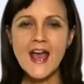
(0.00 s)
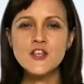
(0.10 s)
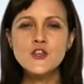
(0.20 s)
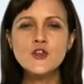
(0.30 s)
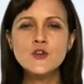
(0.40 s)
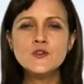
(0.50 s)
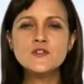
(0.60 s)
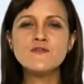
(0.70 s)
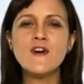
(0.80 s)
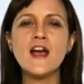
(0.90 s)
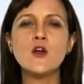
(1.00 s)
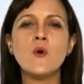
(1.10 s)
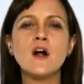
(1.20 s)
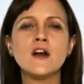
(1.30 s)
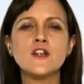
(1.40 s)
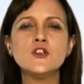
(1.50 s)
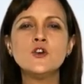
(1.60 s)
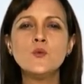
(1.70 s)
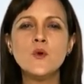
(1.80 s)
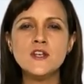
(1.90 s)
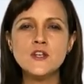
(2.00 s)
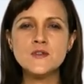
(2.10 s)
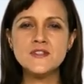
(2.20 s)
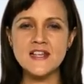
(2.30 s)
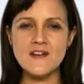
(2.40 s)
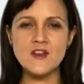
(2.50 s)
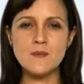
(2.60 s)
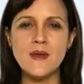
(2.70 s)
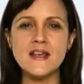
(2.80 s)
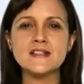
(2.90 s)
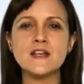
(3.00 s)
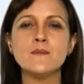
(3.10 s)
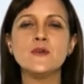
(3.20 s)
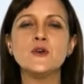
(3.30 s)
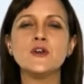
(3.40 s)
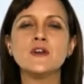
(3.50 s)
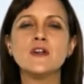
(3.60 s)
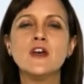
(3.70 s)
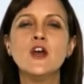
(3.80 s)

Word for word: and use firewall on your Windows 7 base computer.